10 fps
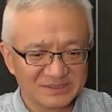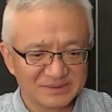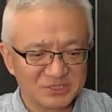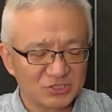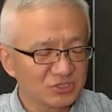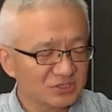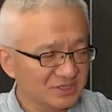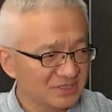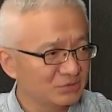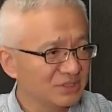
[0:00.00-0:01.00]
machine learning
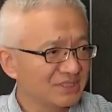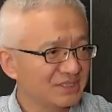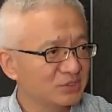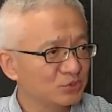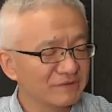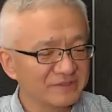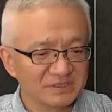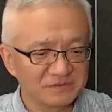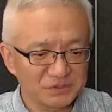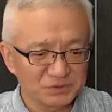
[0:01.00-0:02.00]
is really driving the
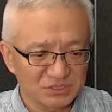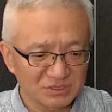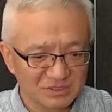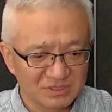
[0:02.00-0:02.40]
future.